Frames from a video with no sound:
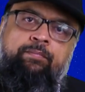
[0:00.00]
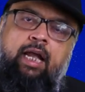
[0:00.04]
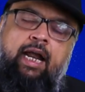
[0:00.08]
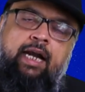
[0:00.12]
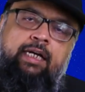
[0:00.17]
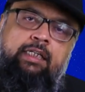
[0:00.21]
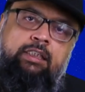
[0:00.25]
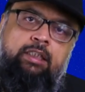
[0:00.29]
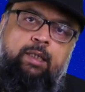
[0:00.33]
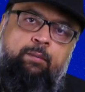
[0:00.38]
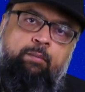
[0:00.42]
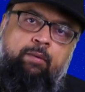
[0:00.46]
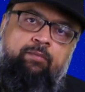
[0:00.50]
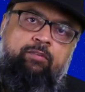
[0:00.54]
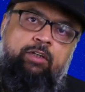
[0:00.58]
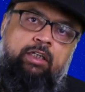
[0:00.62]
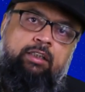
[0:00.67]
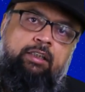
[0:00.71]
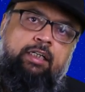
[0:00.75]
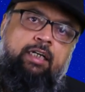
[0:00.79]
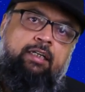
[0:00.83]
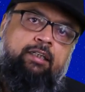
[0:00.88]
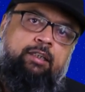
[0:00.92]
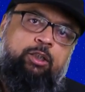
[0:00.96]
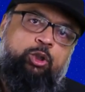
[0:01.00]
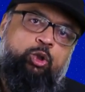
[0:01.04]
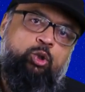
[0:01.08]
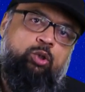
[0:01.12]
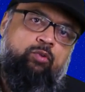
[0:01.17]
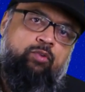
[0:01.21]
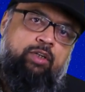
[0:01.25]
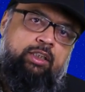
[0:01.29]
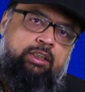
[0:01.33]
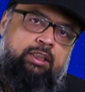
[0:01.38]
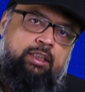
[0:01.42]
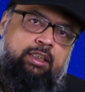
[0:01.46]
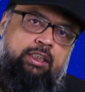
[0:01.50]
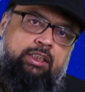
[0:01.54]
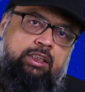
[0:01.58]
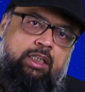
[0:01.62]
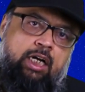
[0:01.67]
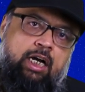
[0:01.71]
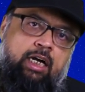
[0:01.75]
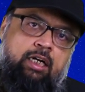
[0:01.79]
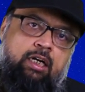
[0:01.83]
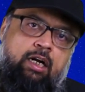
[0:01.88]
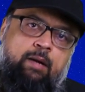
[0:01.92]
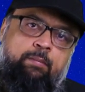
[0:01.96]
And some of the Turkish universities
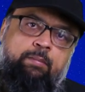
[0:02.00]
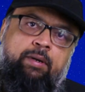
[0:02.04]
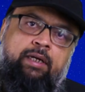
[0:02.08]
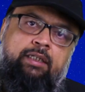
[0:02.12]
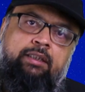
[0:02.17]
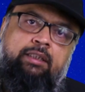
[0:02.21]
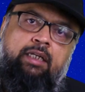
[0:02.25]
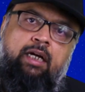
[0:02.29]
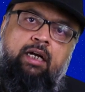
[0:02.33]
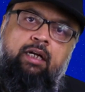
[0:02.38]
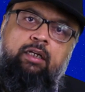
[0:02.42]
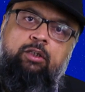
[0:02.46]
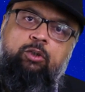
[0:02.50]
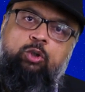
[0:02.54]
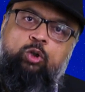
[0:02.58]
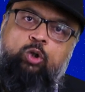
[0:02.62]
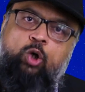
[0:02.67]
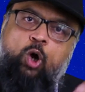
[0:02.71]
are among the